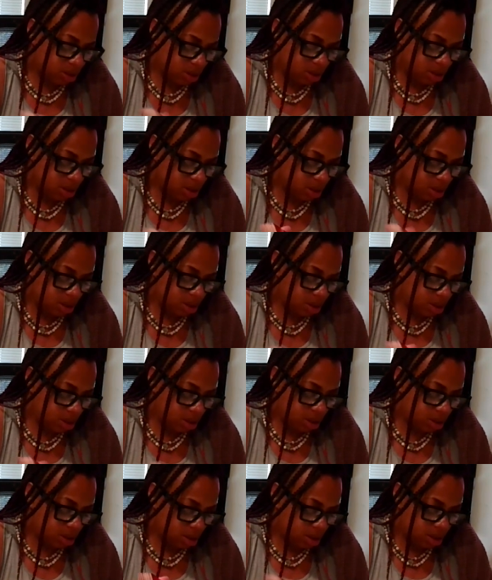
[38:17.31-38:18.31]

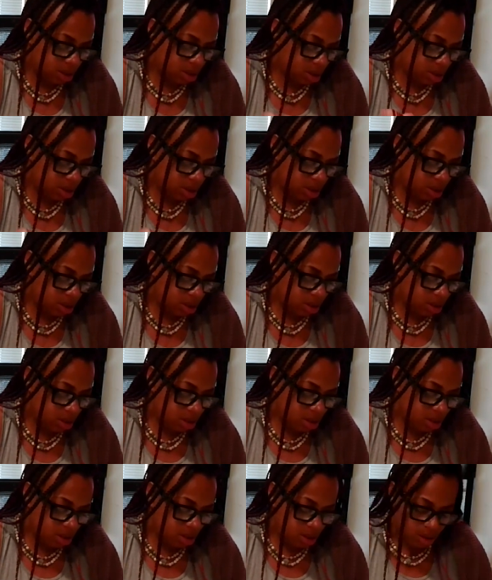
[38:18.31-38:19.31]

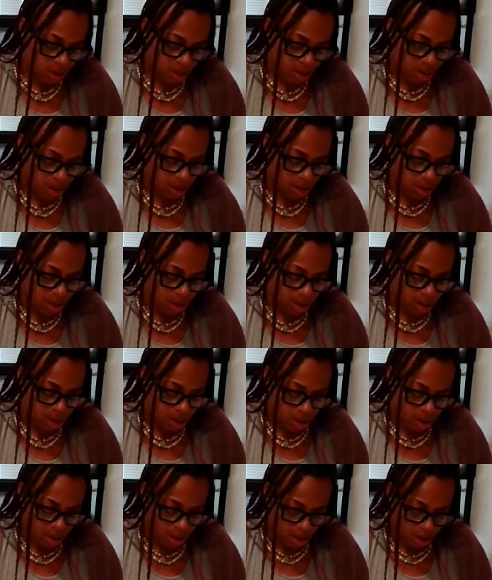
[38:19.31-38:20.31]

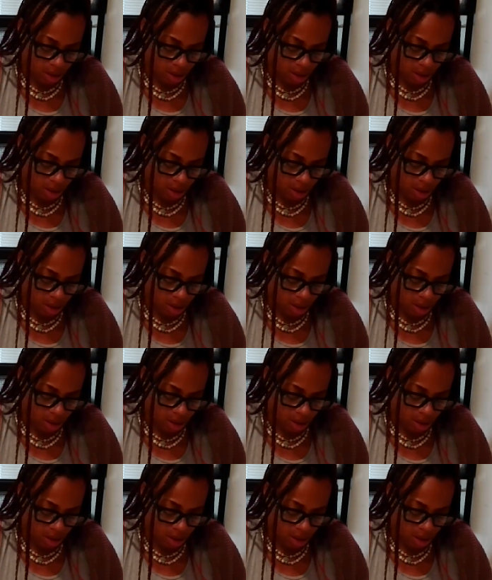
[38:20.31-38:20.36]
(no one is talking)